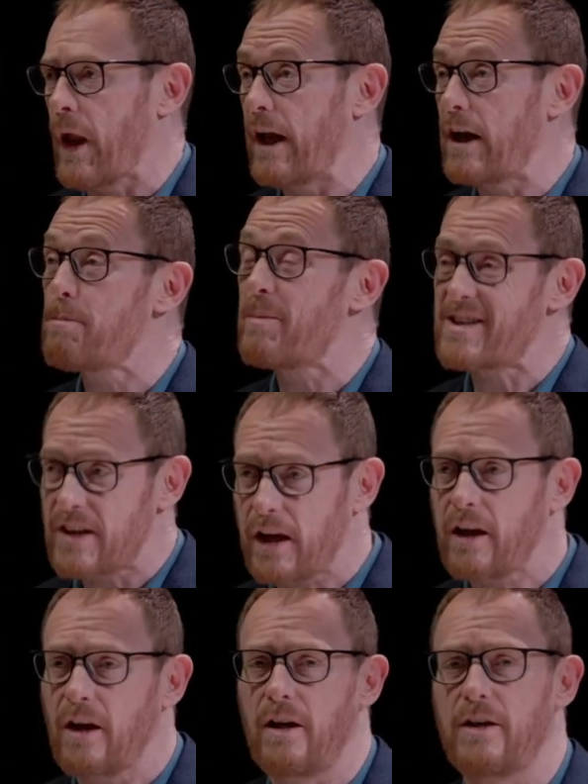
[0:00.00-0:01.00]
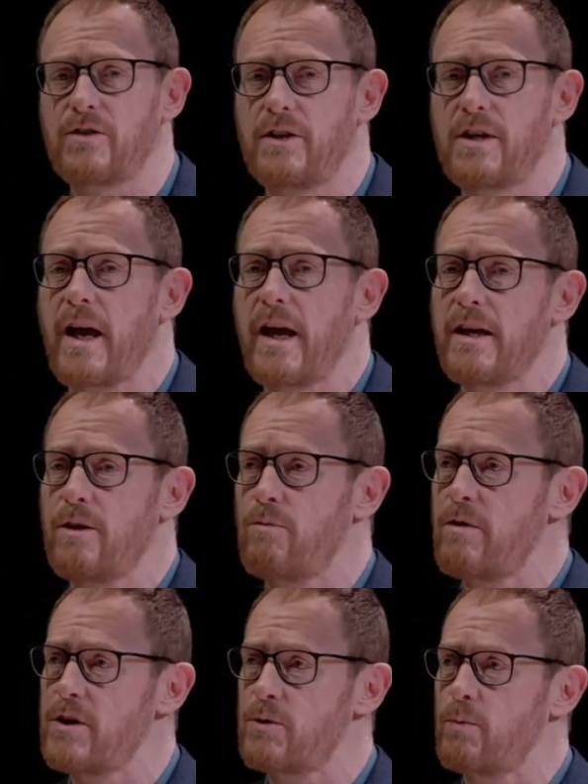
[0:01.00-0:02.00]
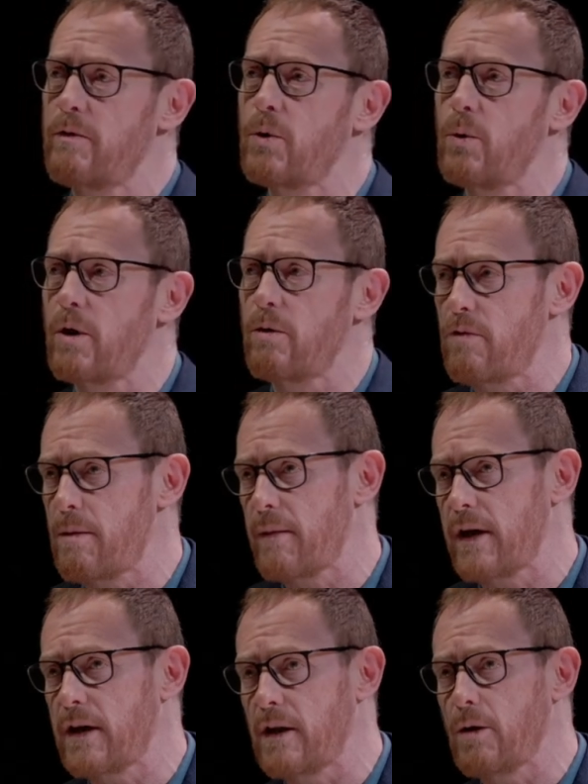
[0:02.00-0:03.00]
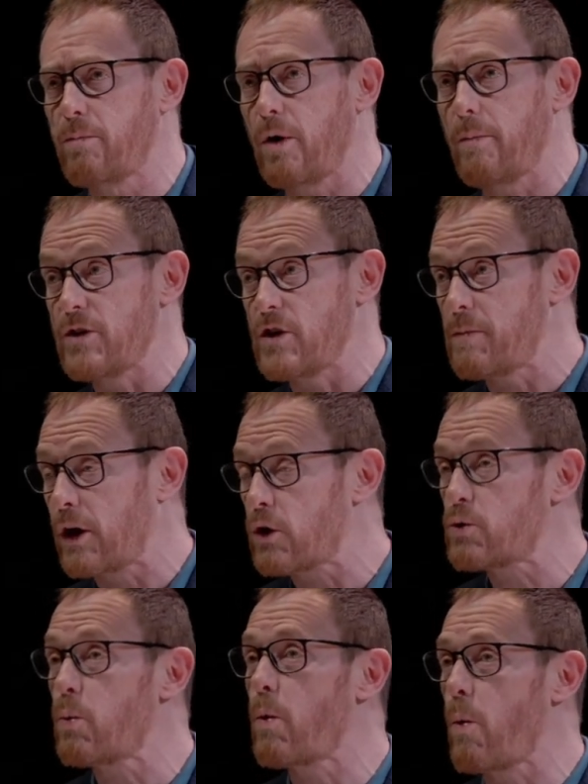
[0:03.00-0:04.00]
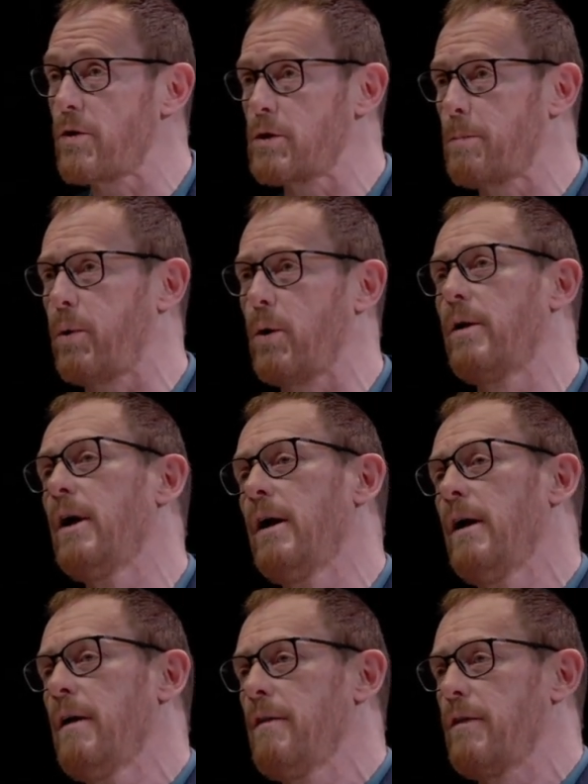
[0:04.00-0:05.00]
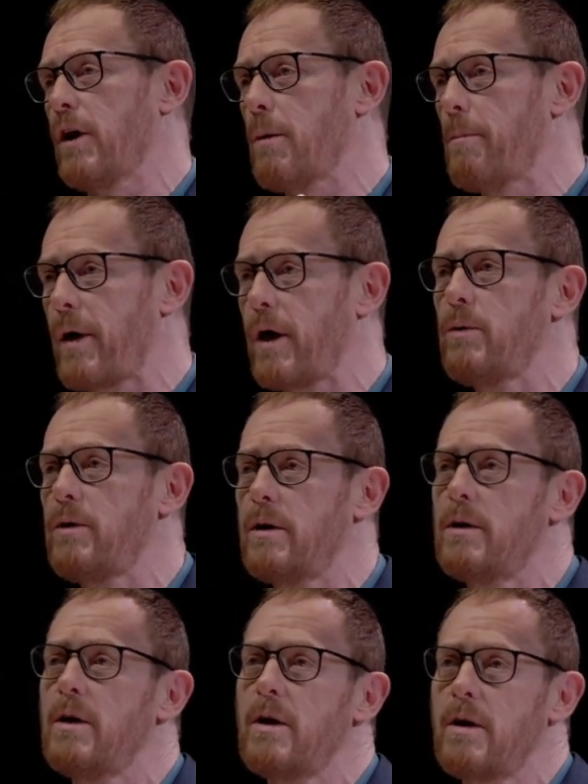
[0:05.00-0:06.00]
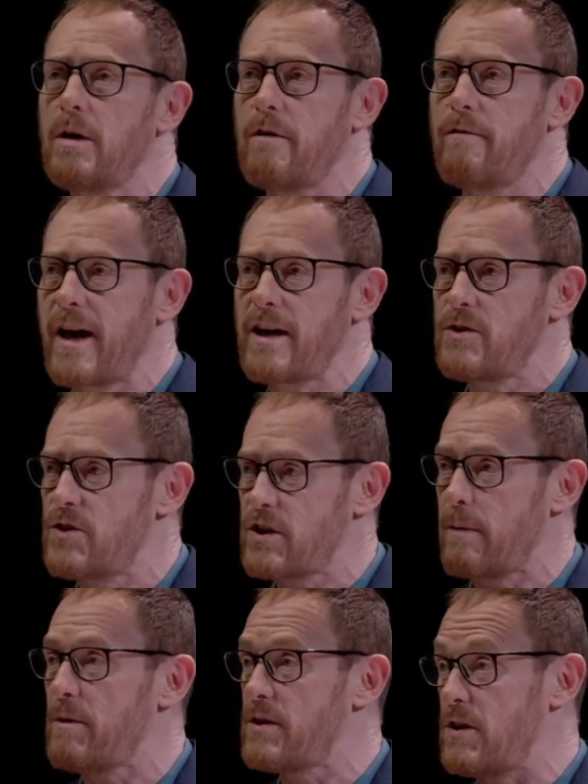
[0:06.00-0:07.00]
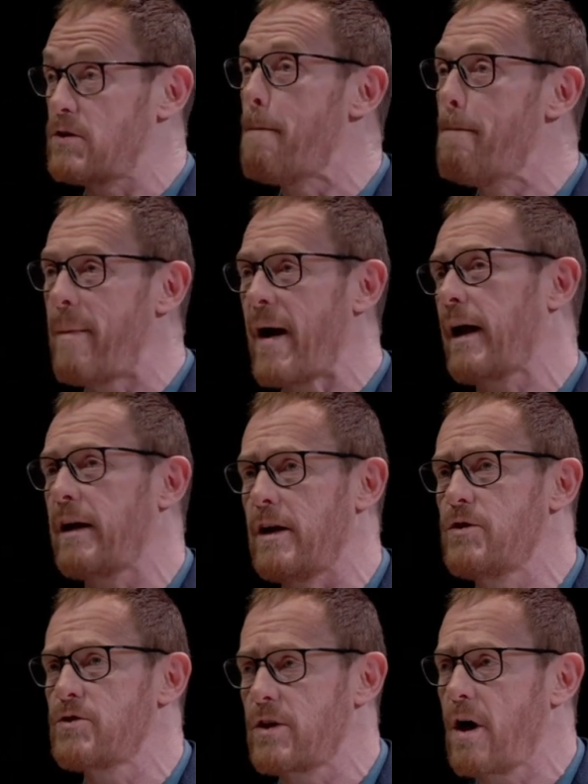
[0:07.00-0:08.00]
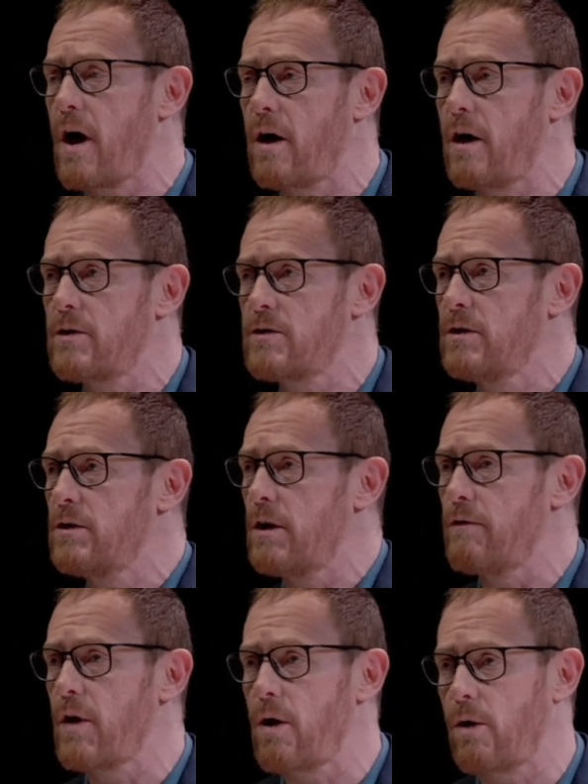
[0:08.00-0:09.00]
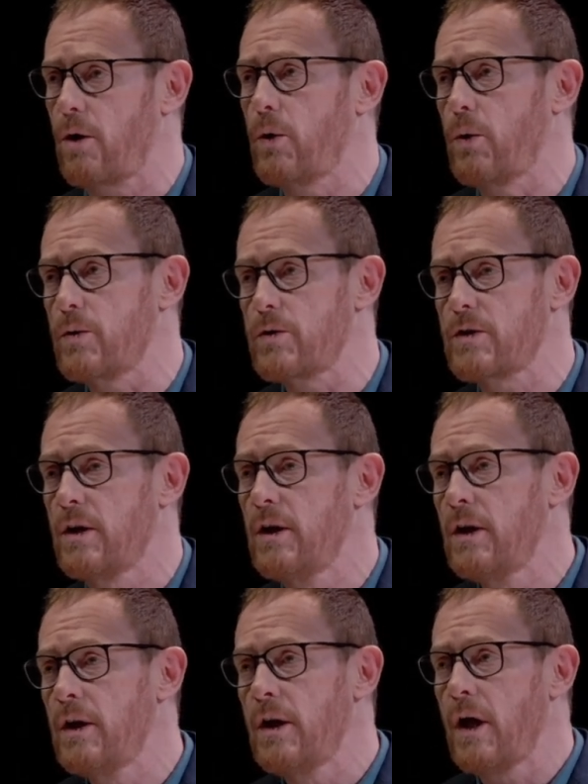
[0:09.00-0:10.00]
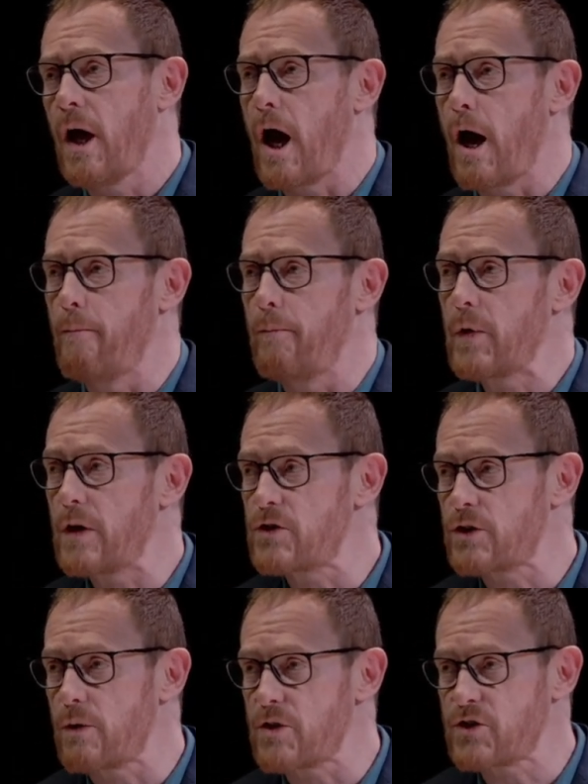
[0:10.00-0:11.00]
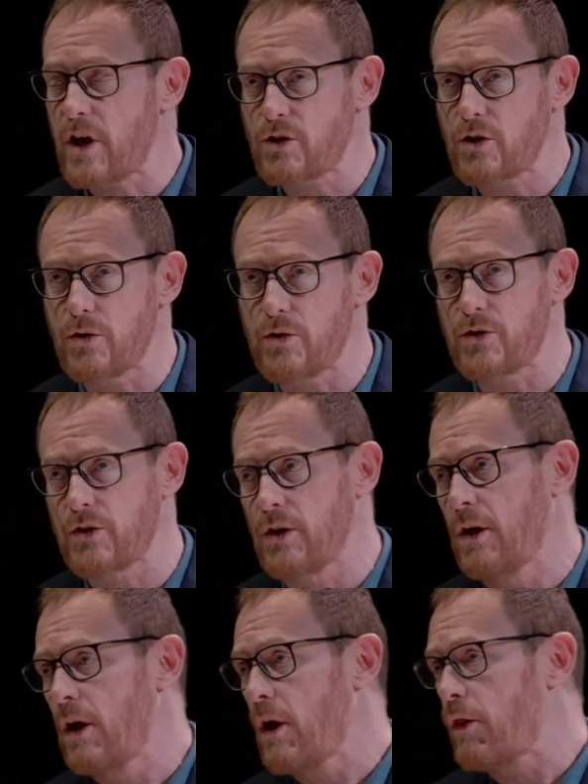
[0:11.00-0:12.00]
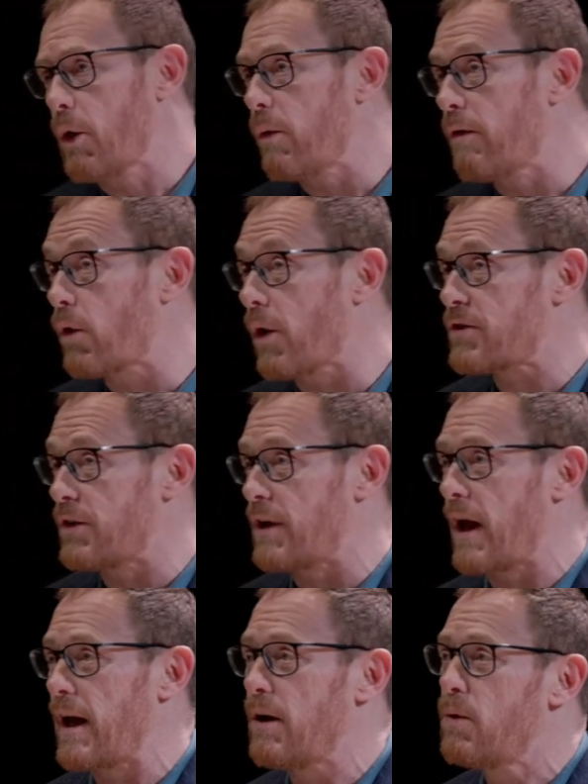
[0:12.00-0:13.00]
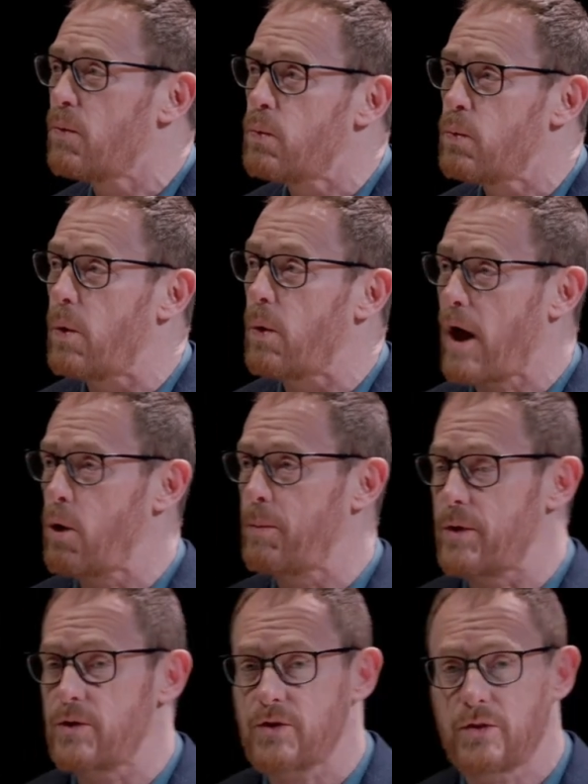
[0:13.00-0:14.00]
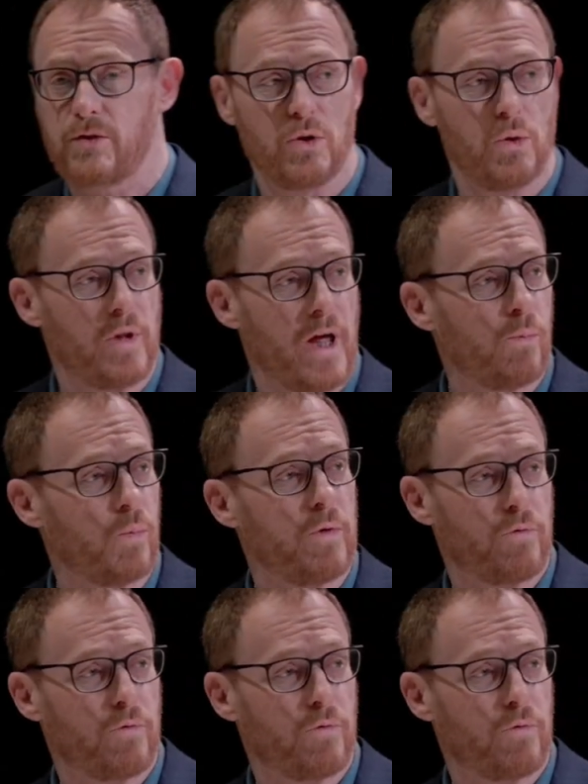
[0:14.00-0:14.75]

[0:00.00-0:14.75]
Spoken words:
And in particular today, the reason we've called it Remaking the Promise is because we want to put the component of anti-Semitism back into the heart of the Holocaust. And so the sessions that we've got today will help us do that.